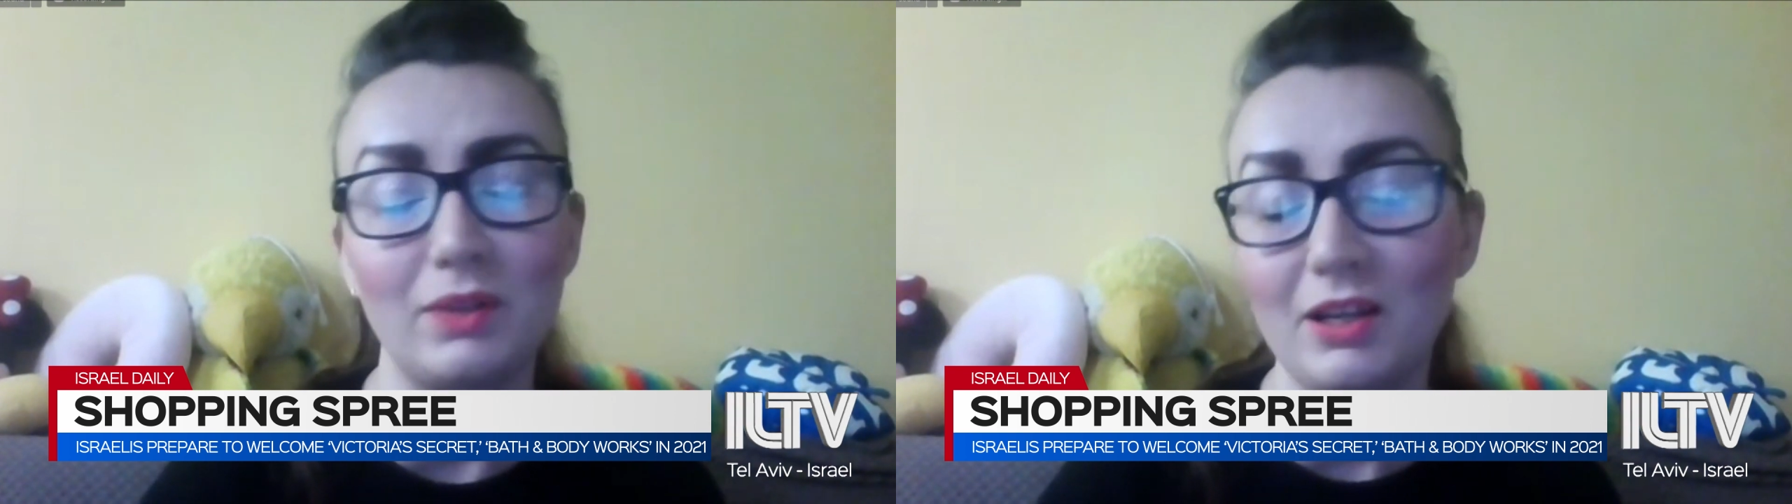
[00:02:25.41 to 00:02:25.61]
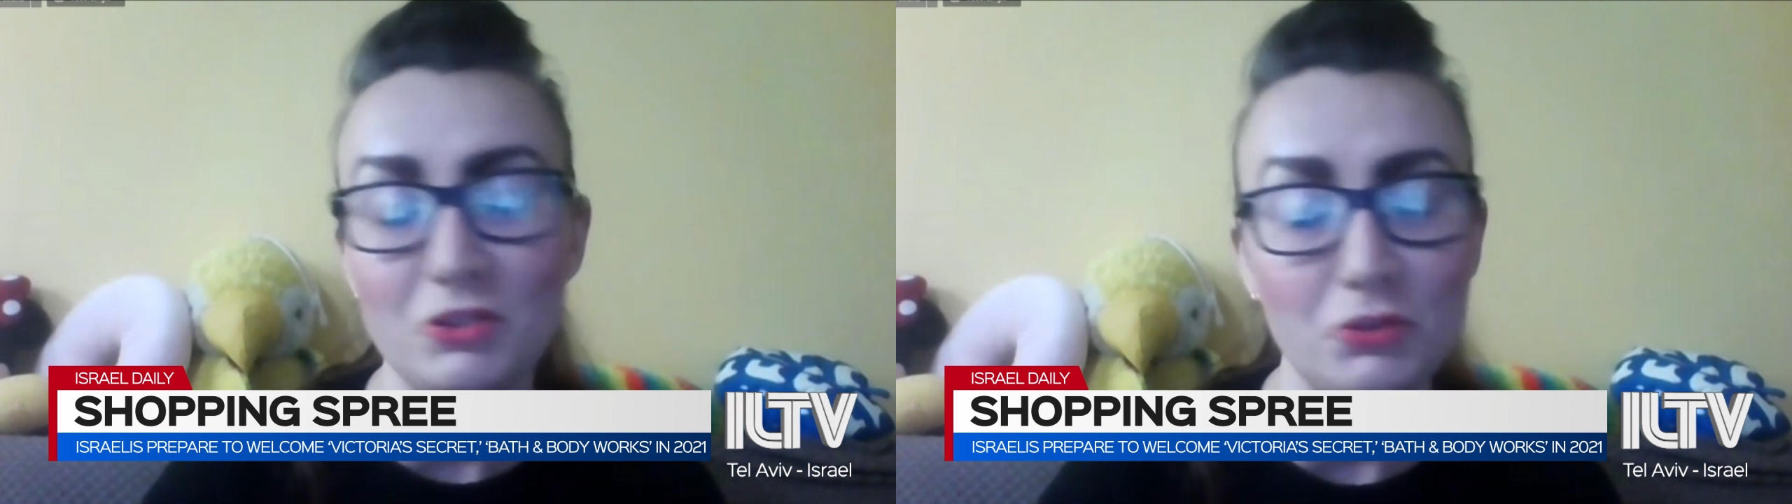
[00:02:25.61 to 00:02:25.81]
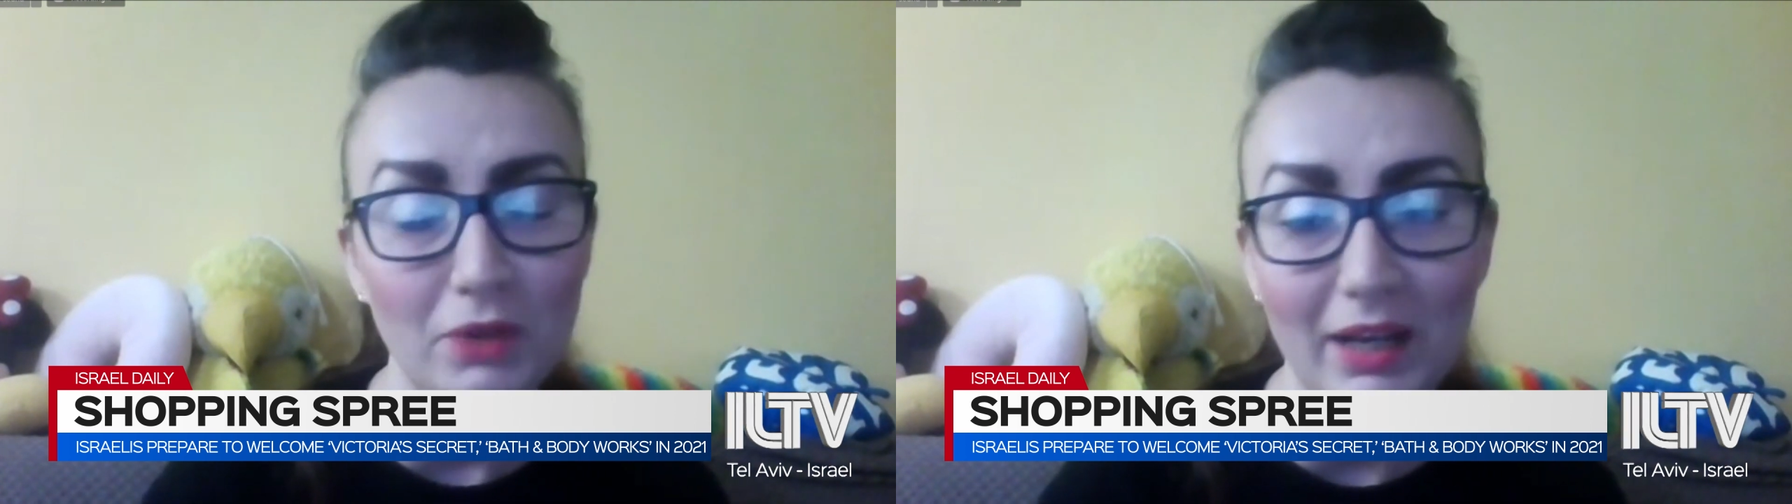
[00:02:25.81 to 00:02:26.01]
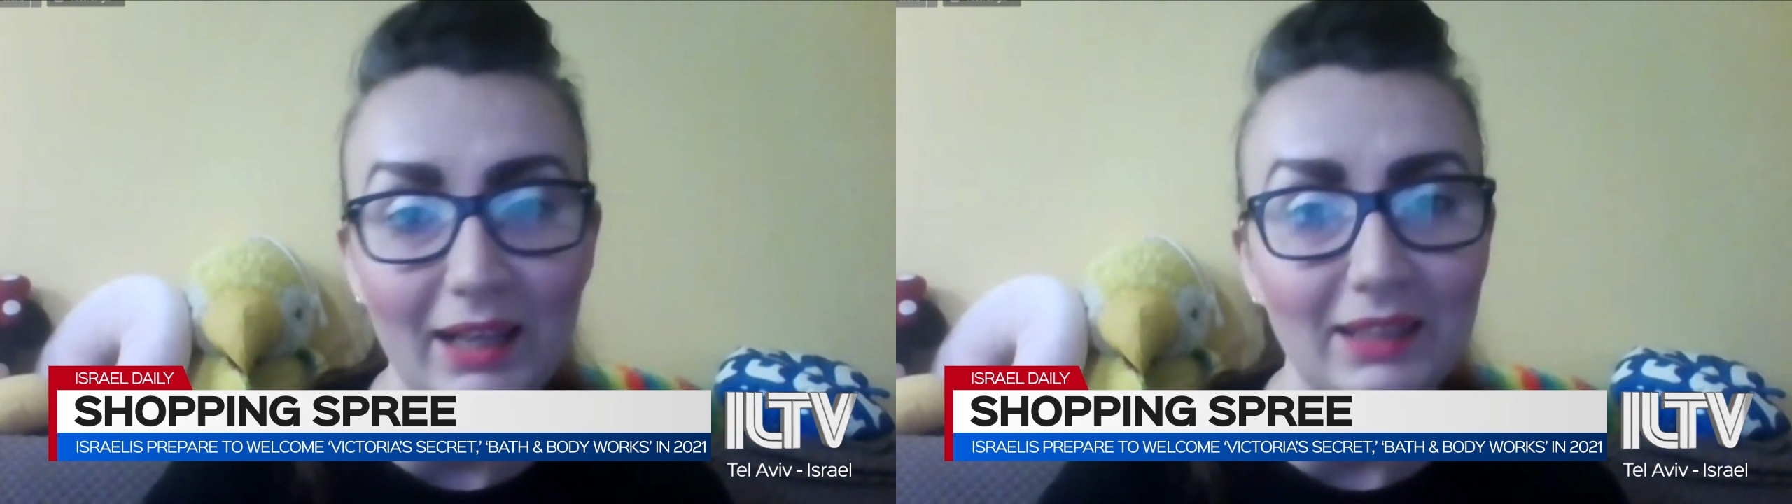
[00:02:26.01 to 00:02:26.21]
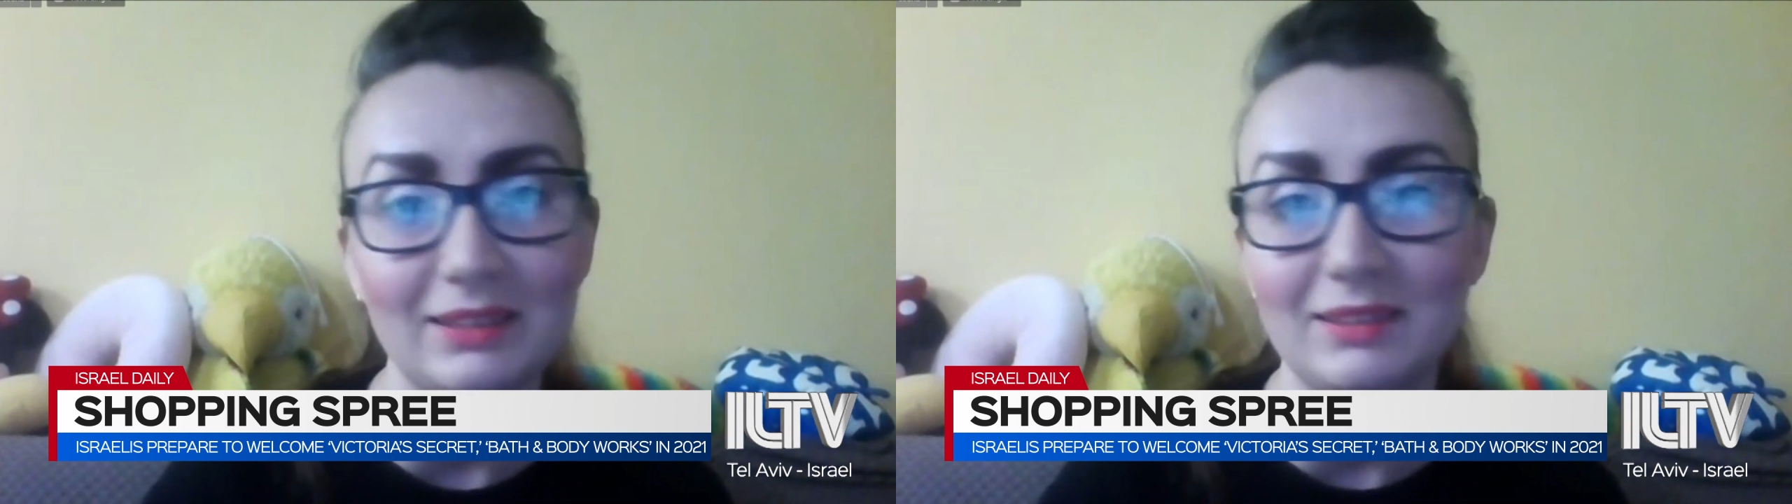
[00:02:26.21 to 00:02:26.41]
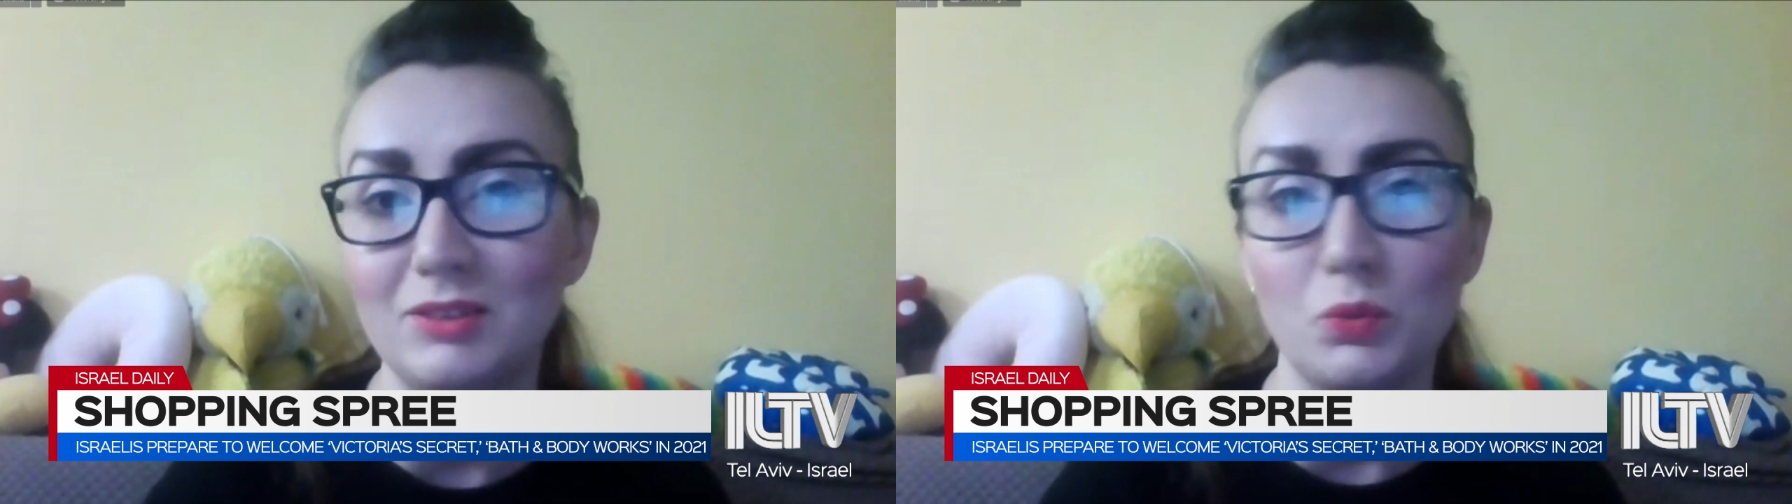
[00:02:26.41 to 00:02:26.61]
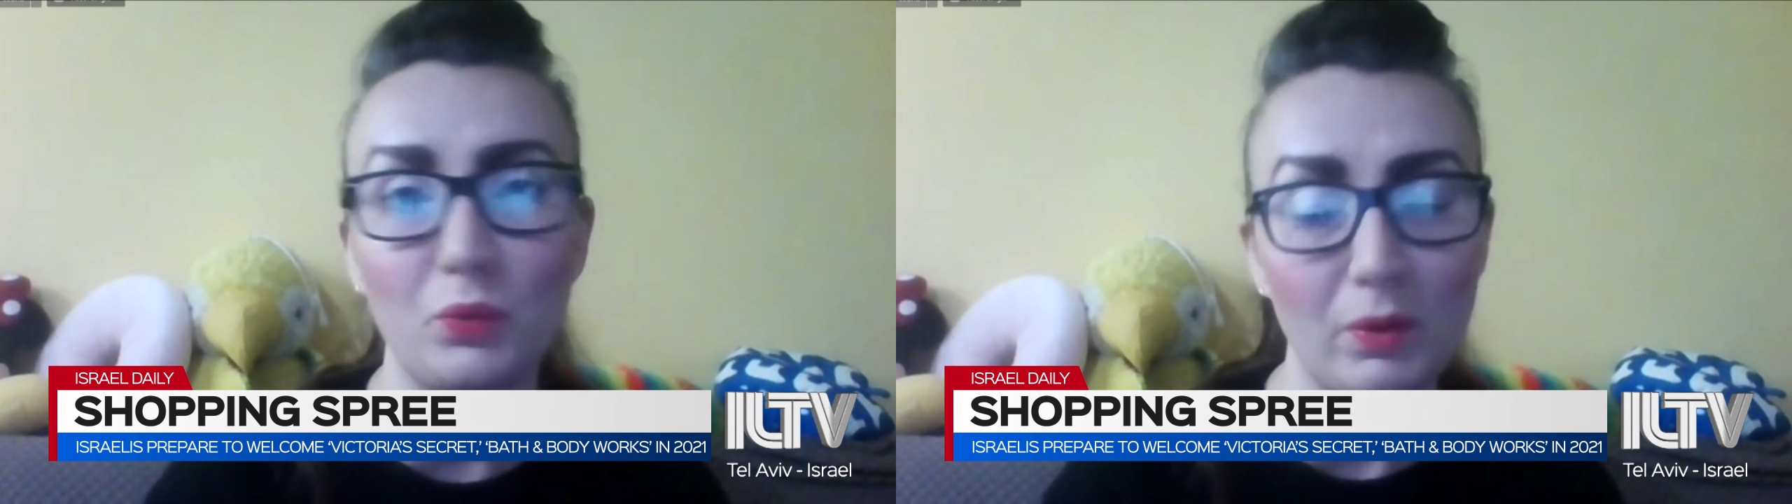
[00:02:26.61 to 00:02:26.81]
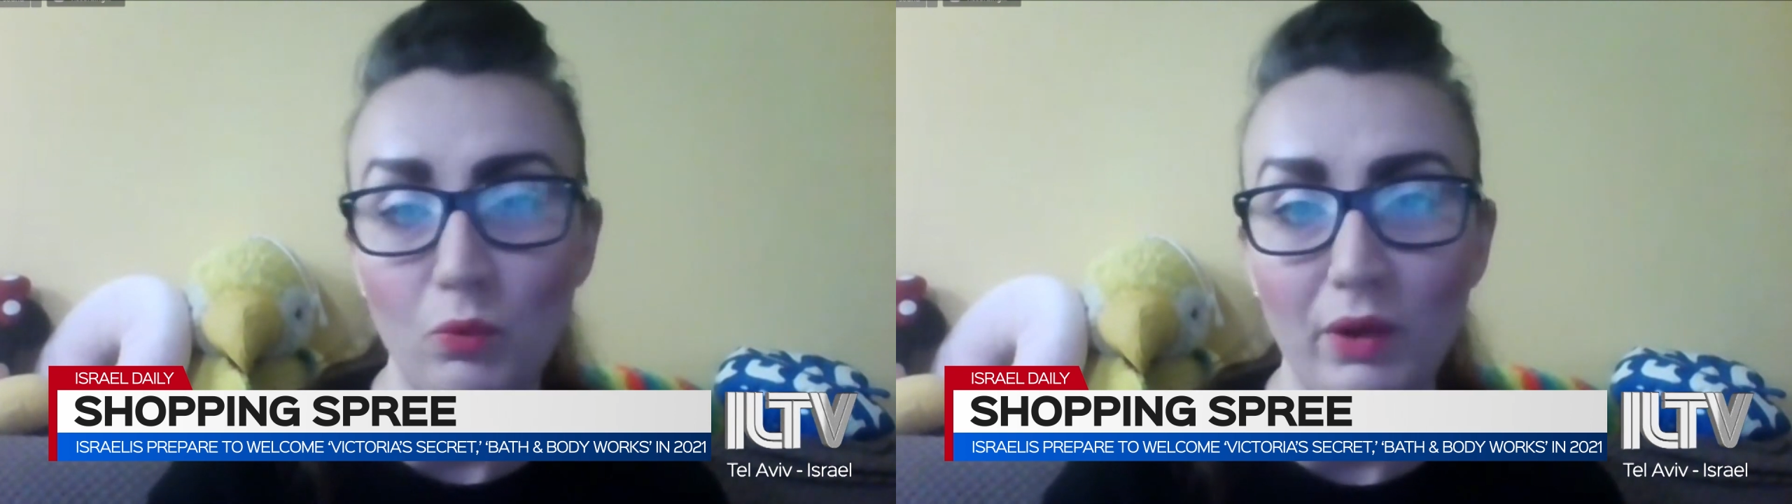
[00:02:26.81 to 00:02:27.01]
lingerie,
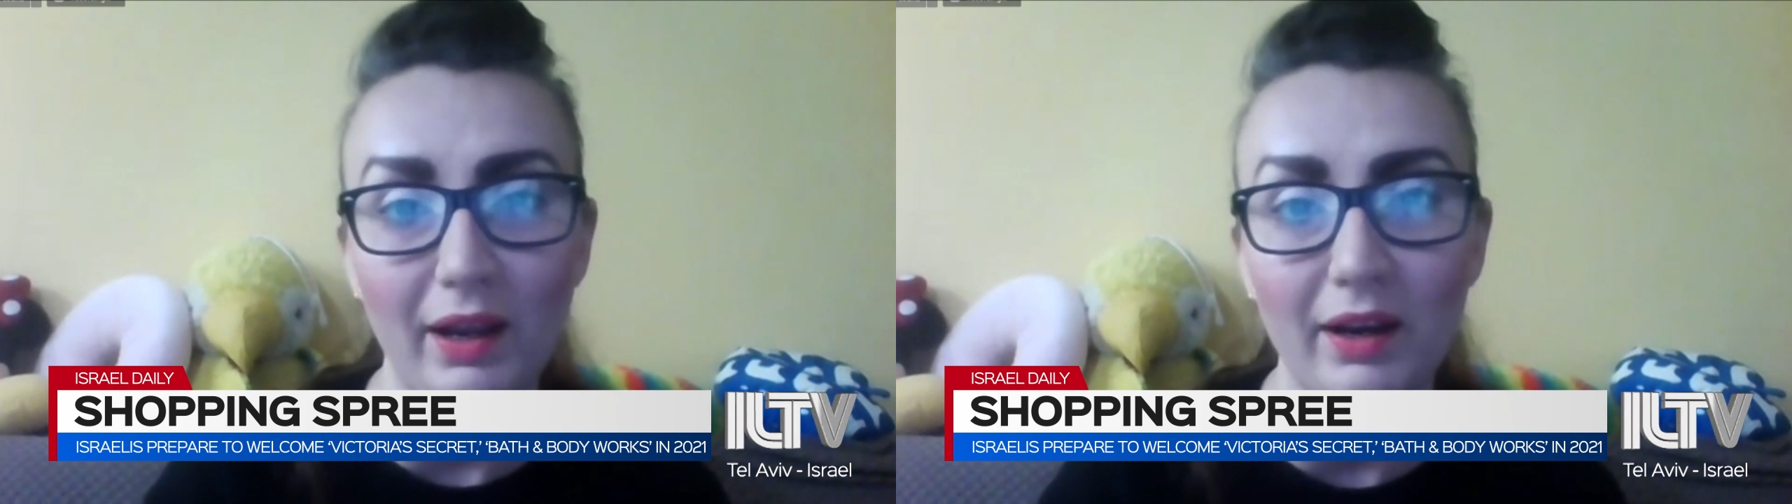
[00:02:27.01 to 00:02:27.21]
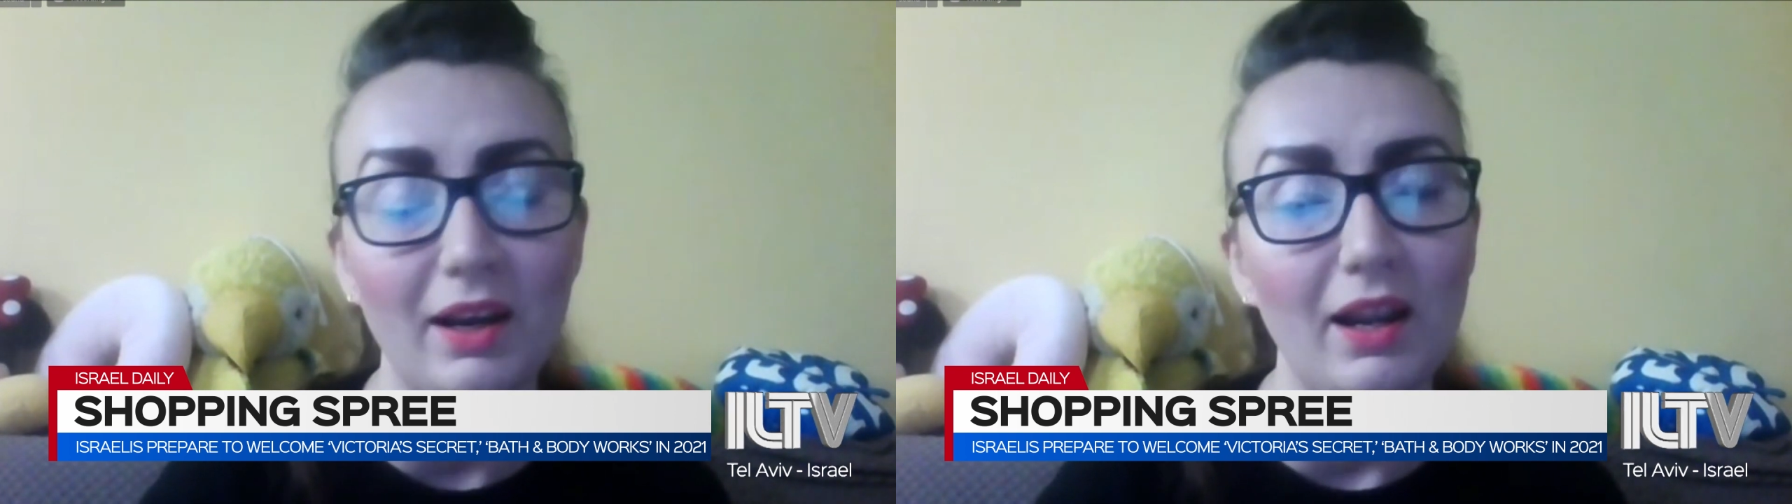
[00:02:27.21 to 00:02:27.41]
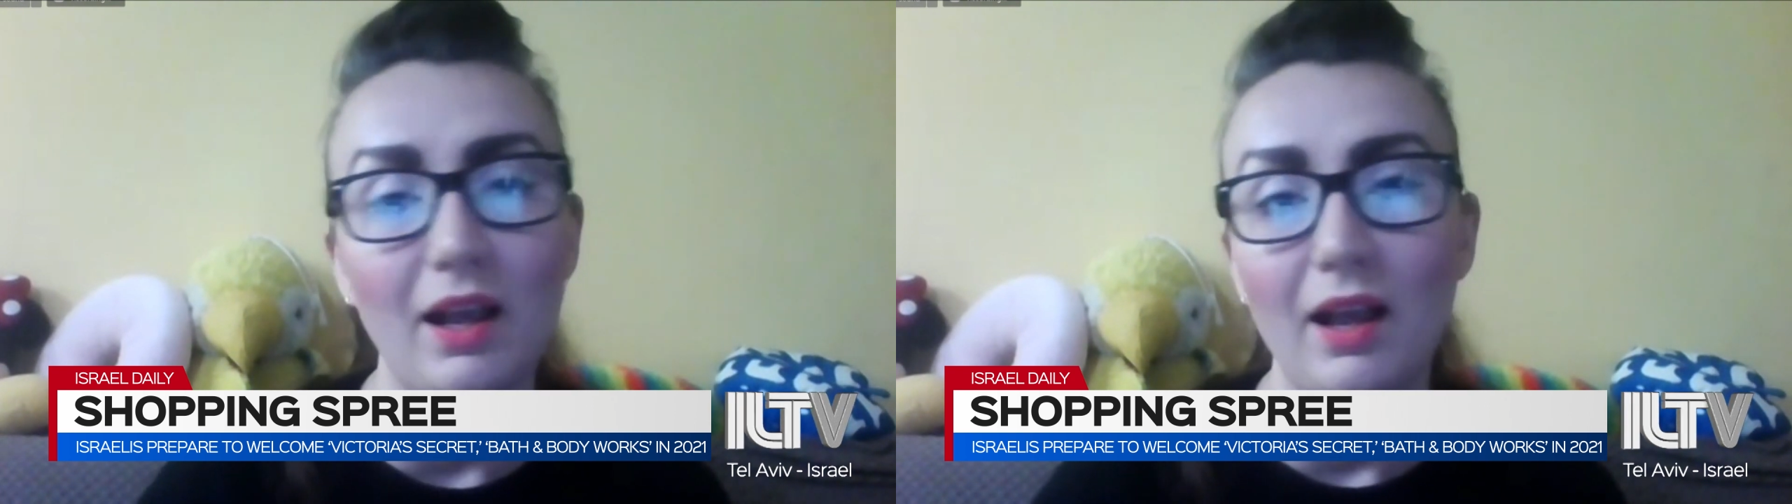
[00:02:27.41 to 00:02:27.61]
swimwear,